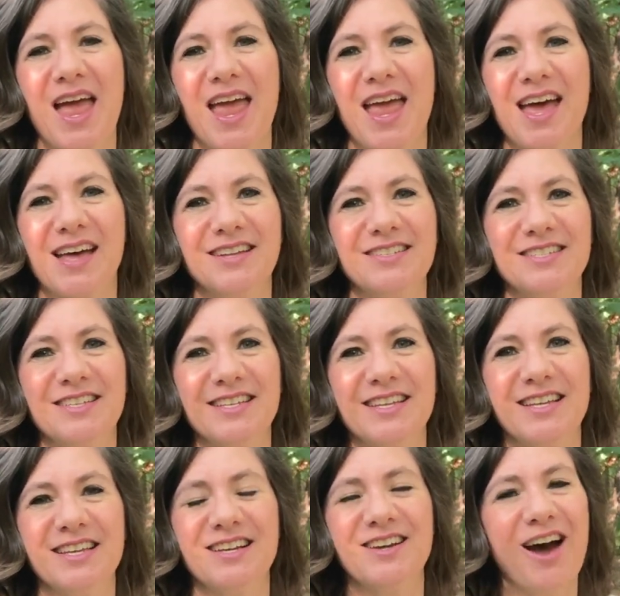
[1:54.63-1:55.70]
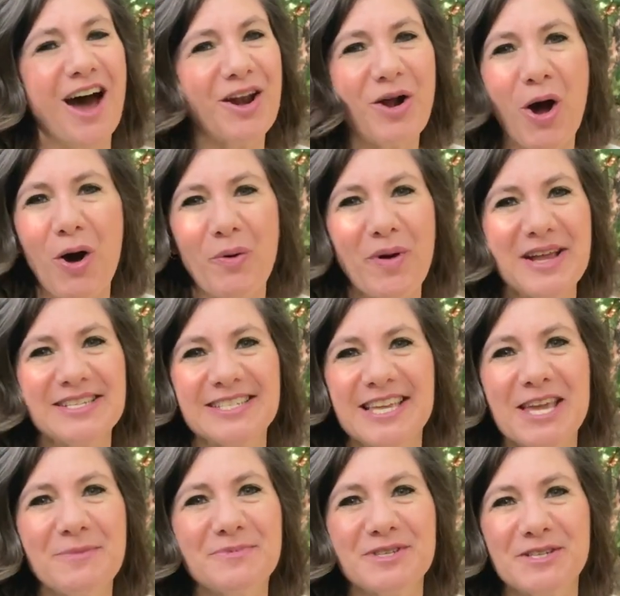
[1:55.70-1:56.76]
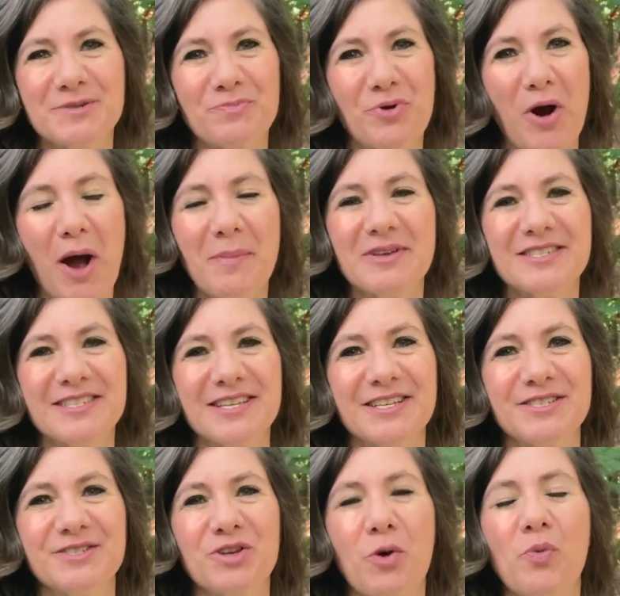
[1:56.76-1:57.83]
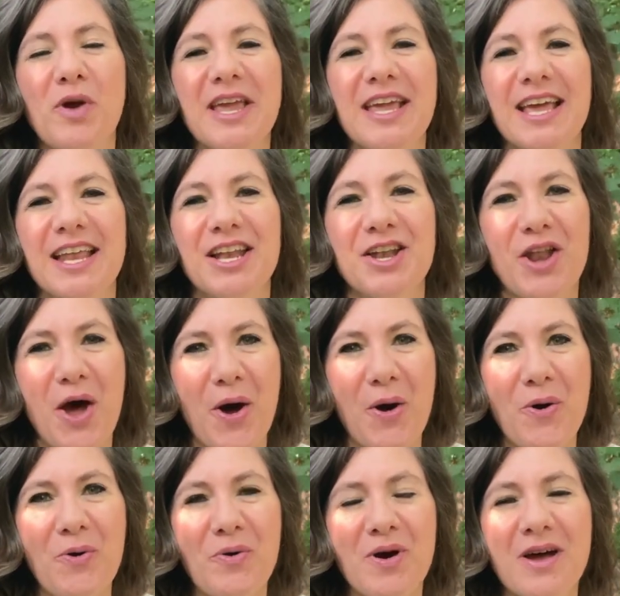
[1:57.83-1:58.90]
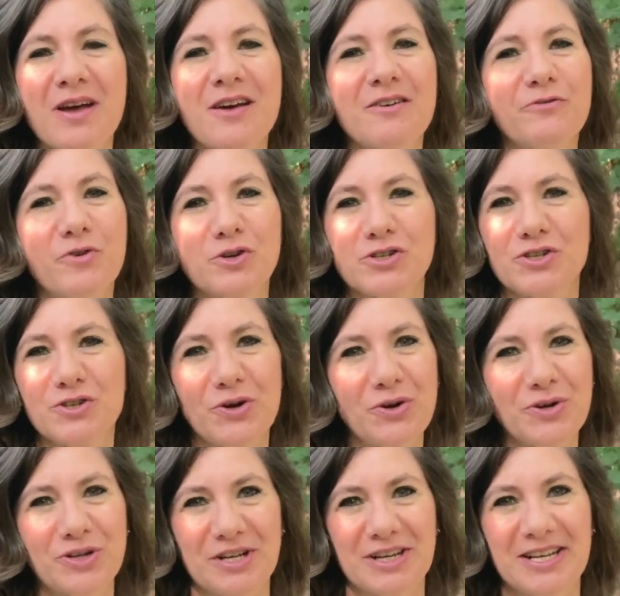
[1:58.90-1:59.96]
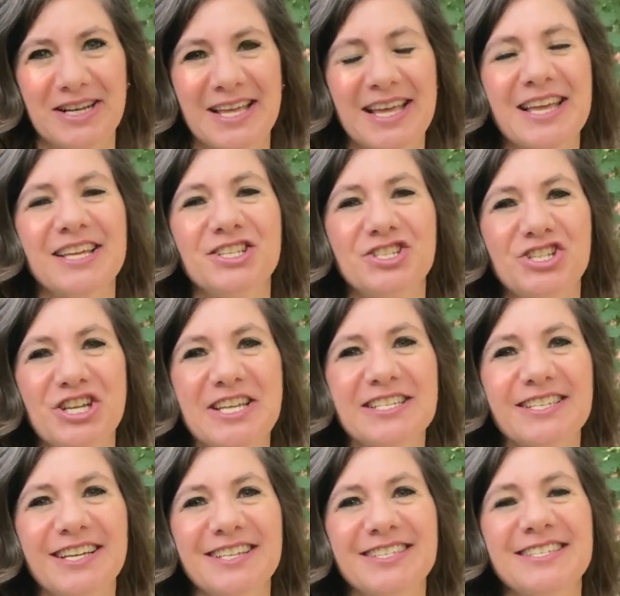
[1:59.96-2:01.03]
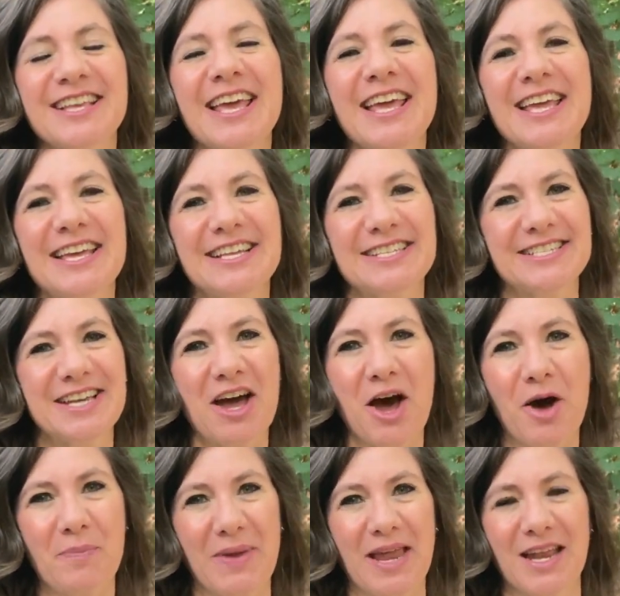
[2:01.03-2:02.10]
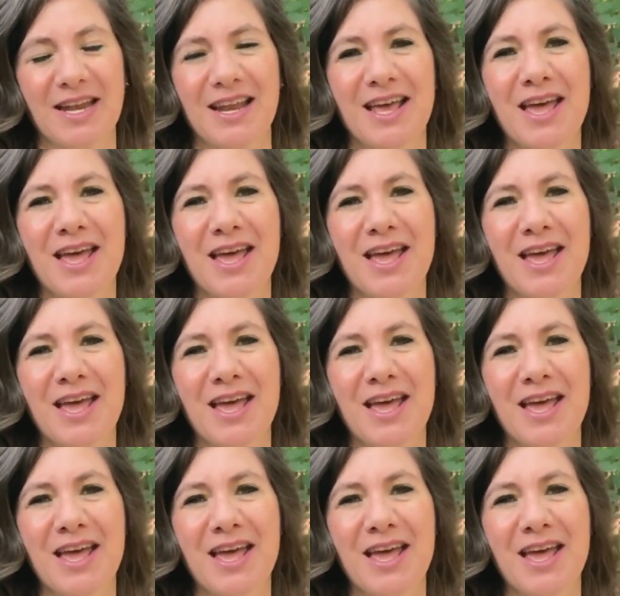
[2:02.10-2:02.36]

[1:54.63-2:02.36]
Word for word: And God always keeps his promises, so we can know for certain Jesus is coming.